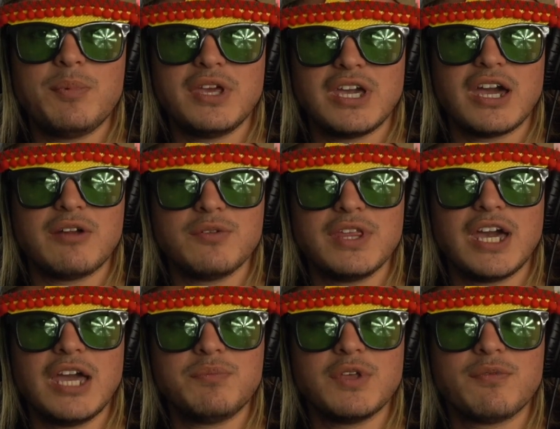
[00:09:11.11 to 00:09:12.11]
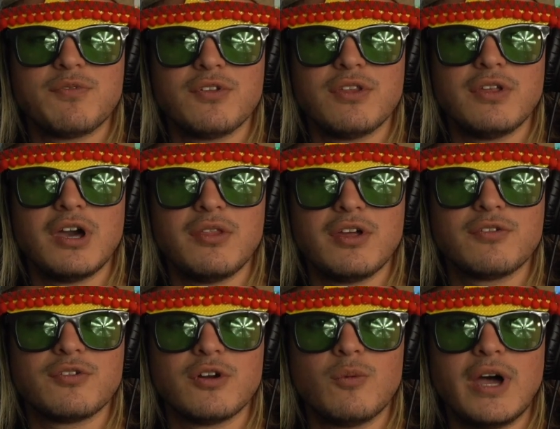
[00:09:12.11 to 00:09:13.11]
It got really hyped up for the, there
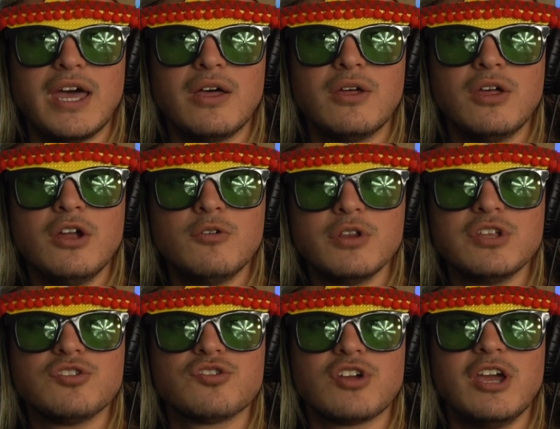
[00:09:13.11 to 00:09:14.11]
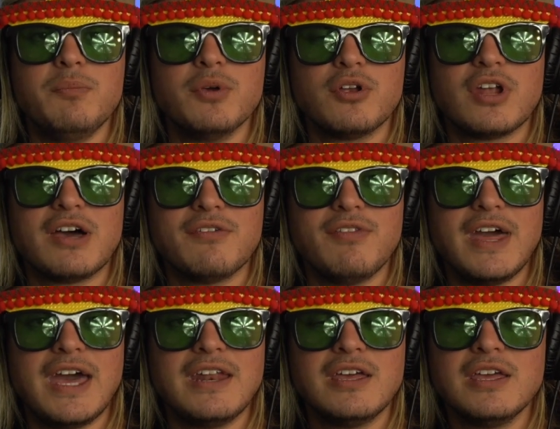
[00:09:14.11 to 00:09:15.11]
for a while. Really just try and build off
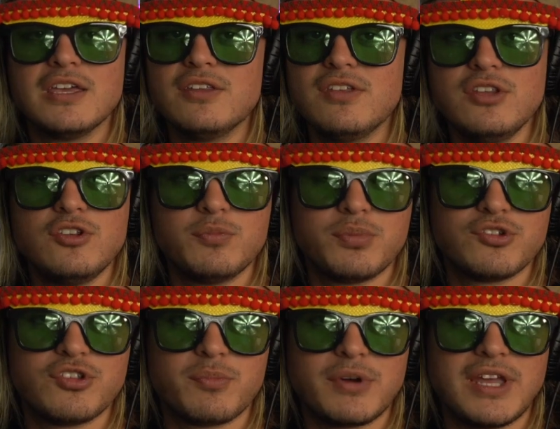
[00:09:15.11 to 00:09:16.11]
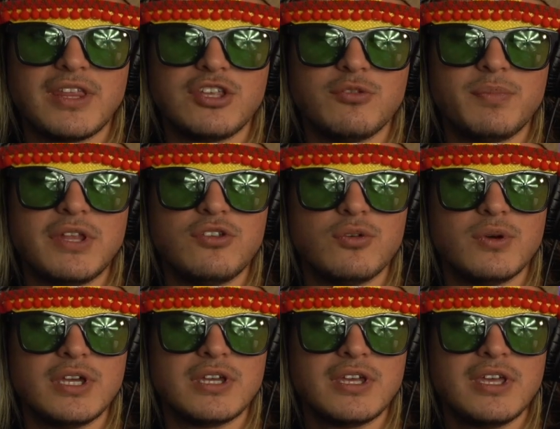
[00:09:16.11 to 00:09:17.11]
that. Continue to push the brand like you've been
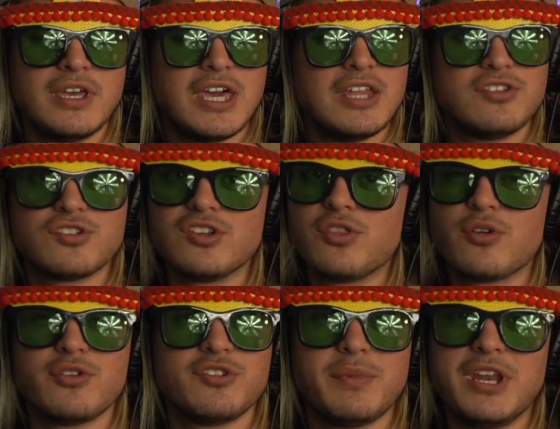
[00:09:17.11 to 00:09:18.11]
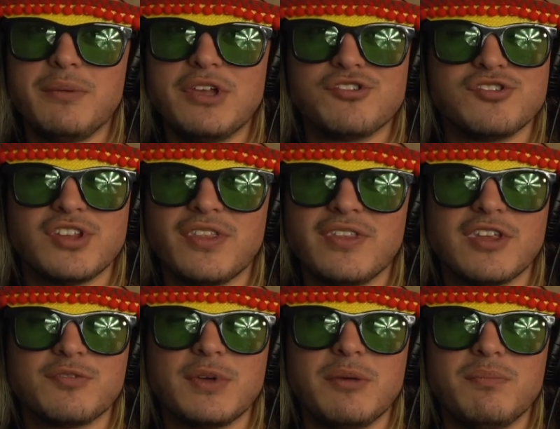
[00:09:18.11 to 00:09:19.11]
doing and start to throw some animations. I think
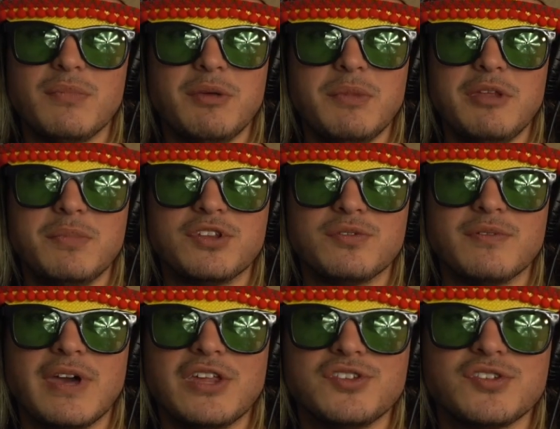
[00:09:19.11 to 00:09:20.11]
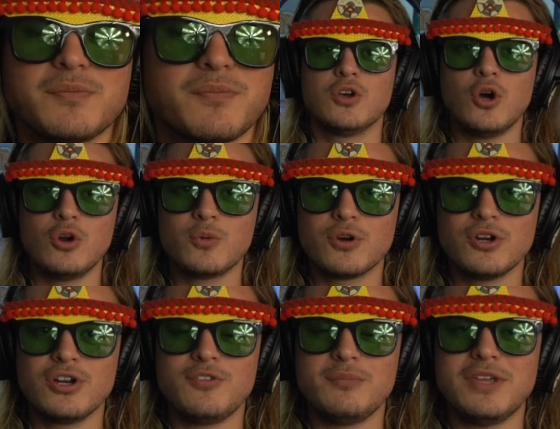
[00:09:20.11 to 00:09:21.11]
that's my main bits of advice. Code
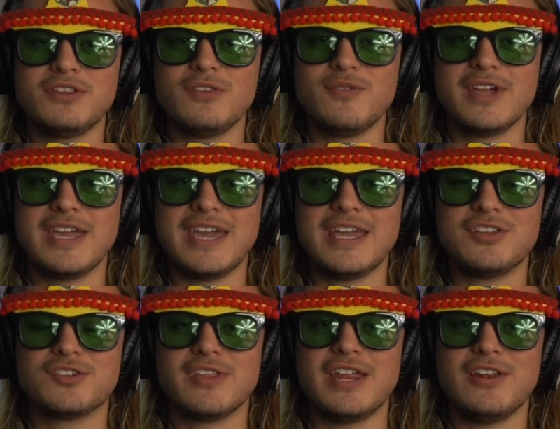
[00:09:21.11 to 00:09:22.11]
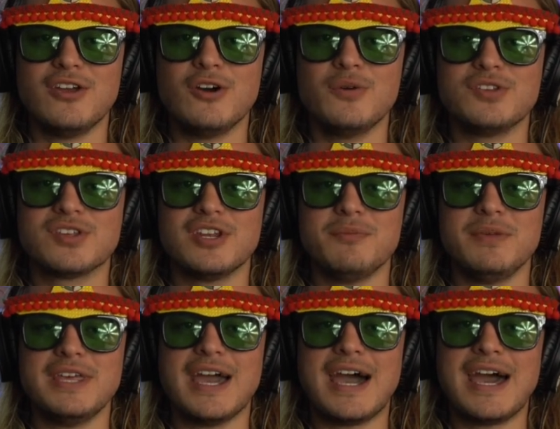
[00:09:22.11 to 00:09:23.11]
word, if you made it to the very end so that I know, is going to
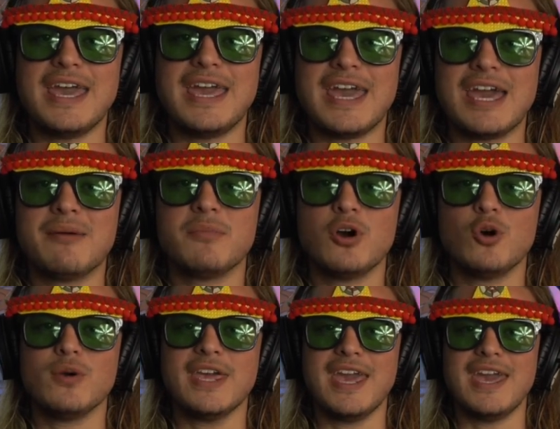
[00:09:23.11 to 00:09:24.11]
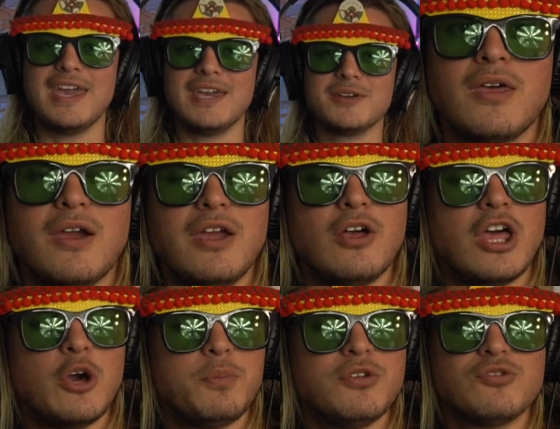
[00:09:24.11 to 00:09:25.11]
be I am okay. All right, y'all. I
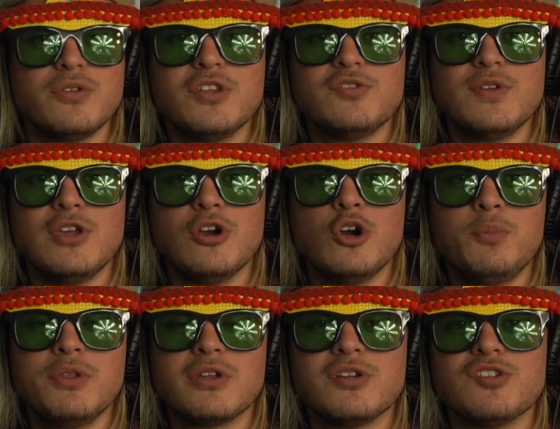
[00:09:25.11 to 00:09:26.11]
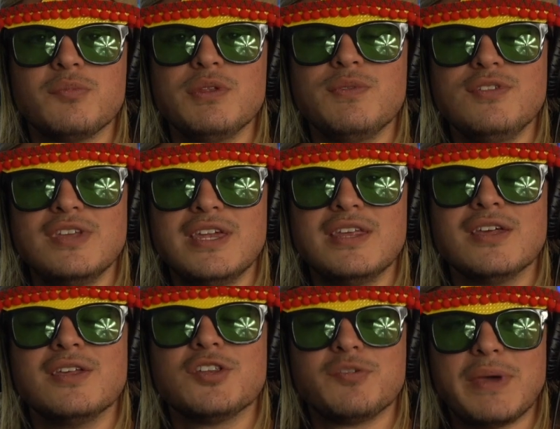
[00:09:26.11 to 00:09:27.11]
hope you enjoyed this video. I hope you learned something. If you did,
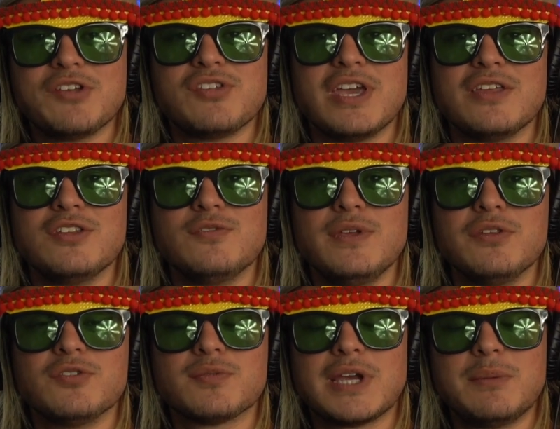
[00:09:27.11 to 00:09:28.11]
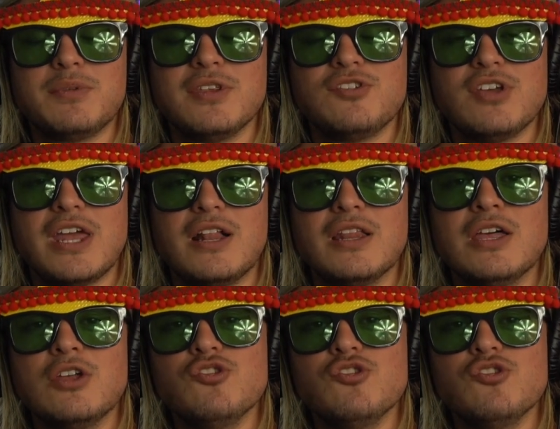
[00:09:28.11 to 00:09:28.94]
smash like in this video. Subscribe to the channel.